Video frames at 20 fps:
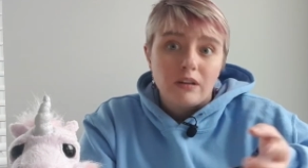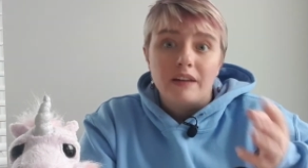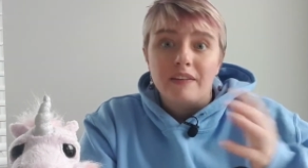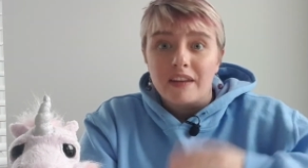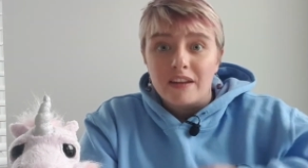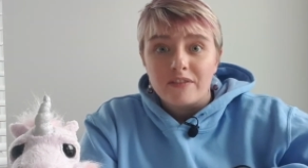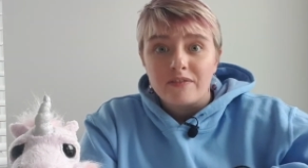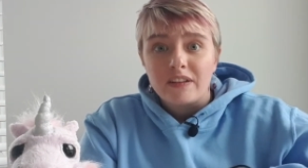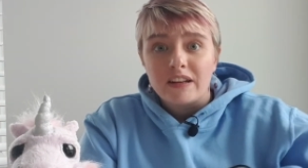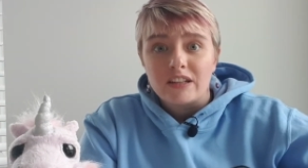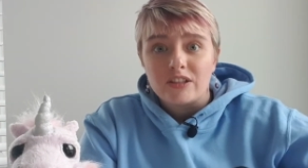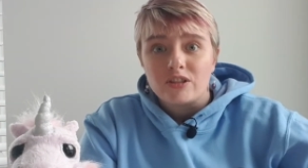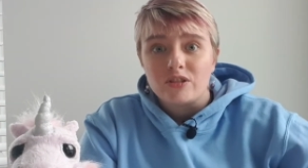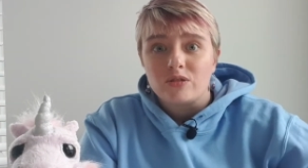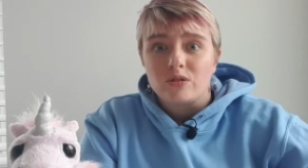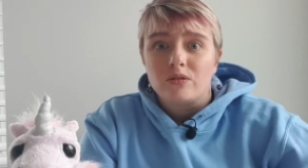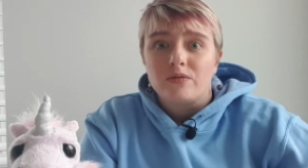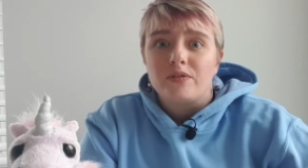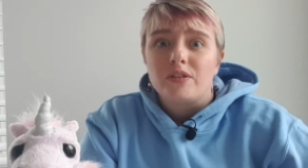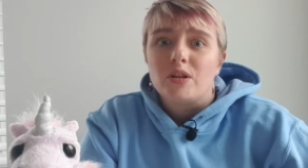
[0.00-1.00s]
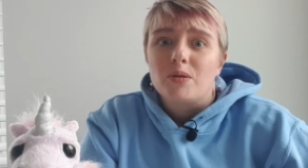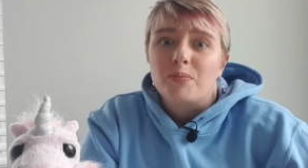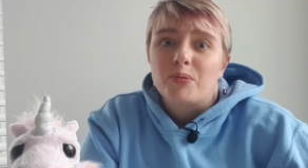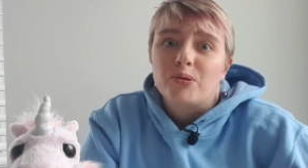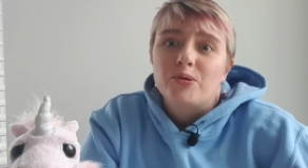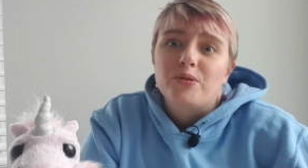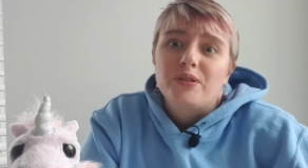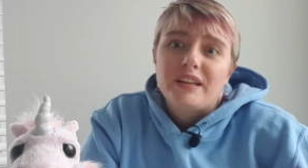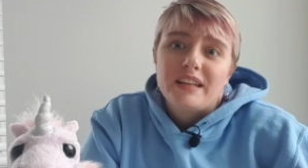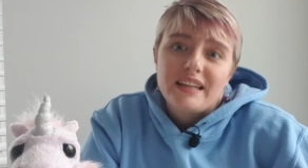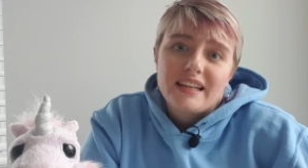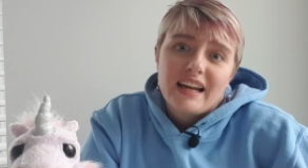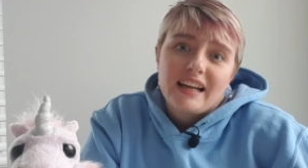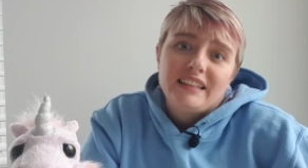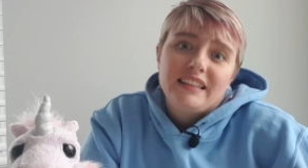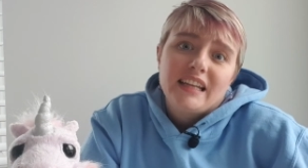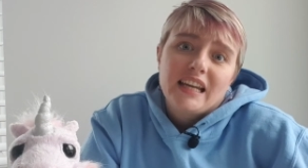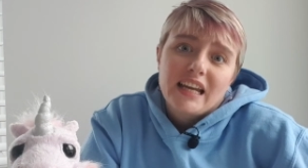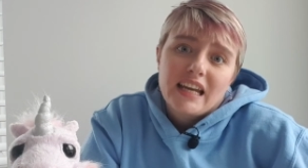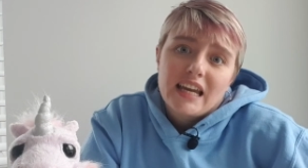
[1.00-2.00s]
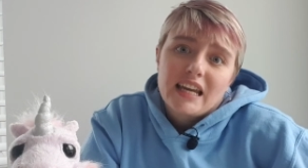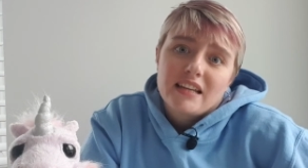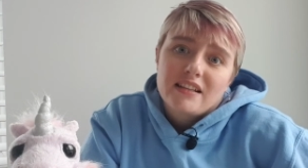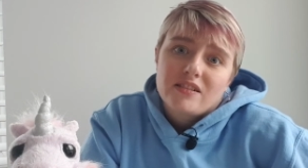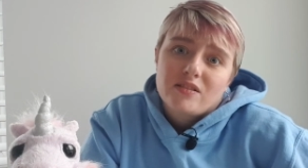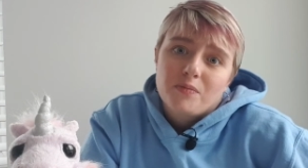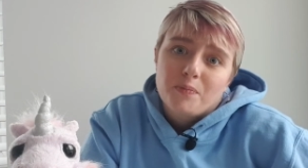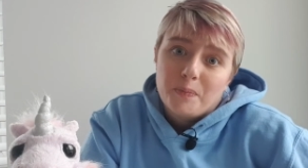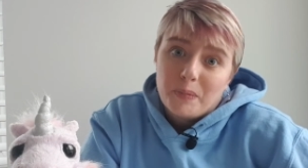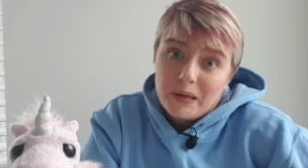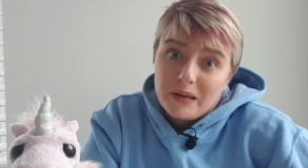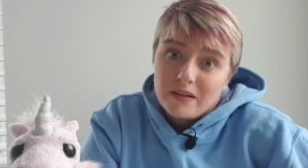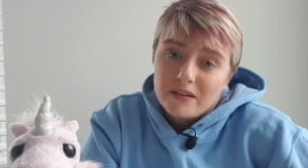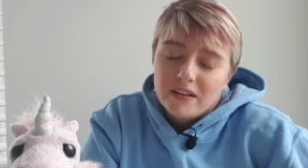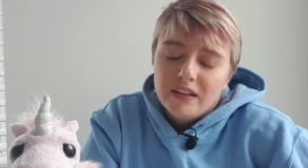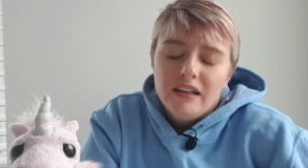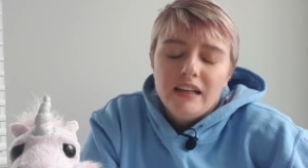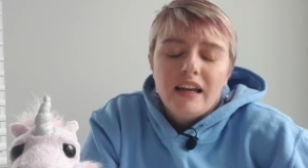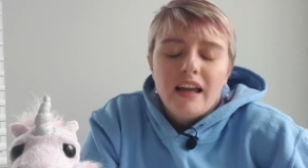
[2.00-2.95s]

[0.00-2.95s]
and then finishes off in the brewery, and you can get some beer.